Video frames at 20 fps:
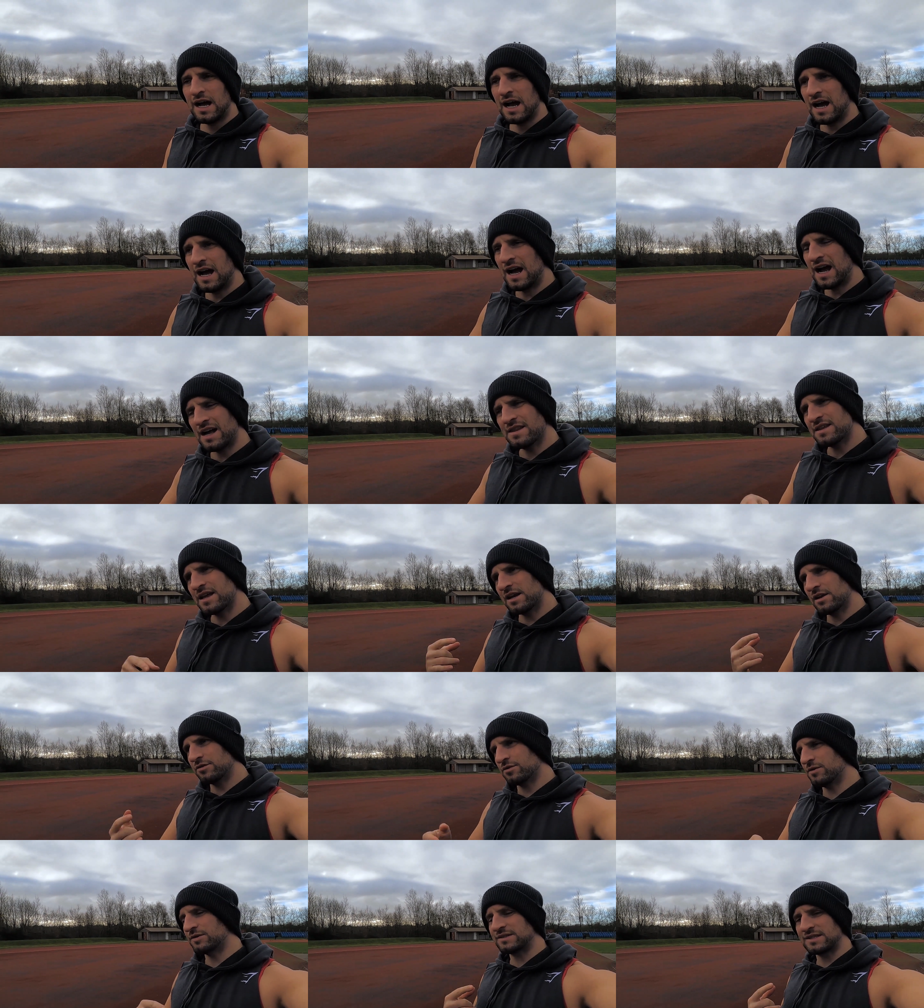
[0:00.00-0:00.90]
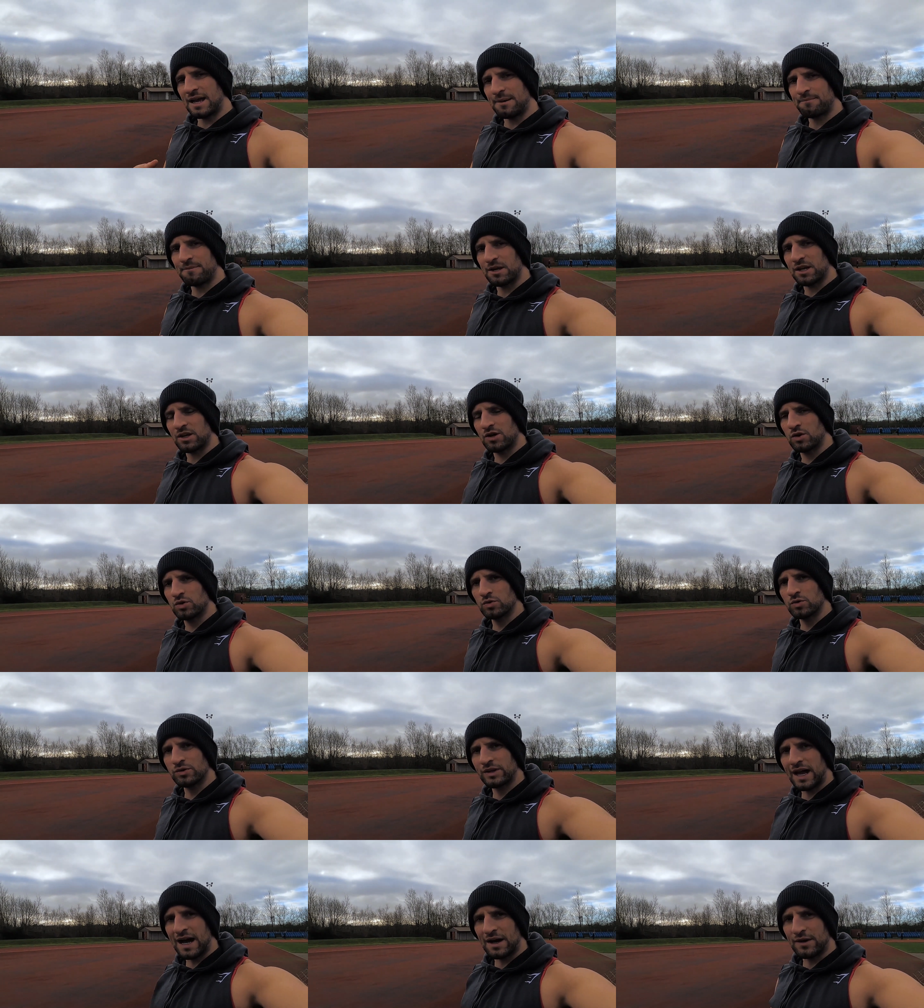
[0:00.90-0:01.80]
and then I'll do a 10-minute
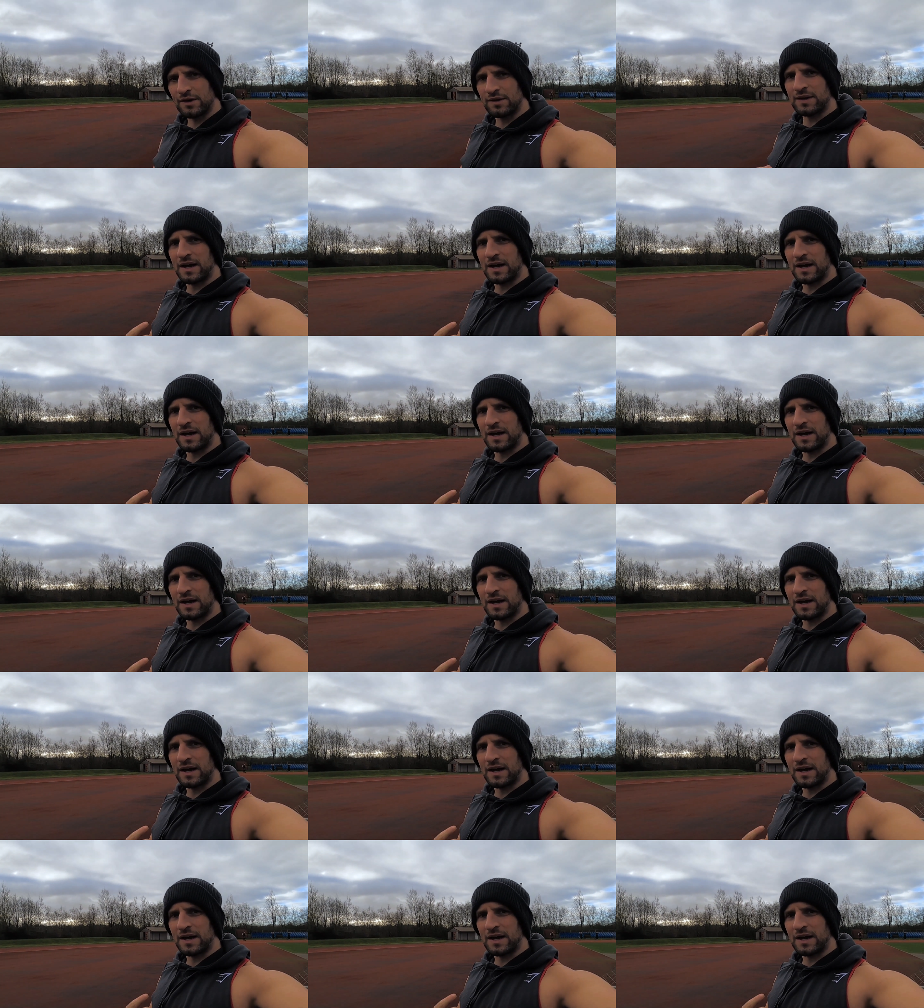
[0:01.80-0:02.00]
cool down,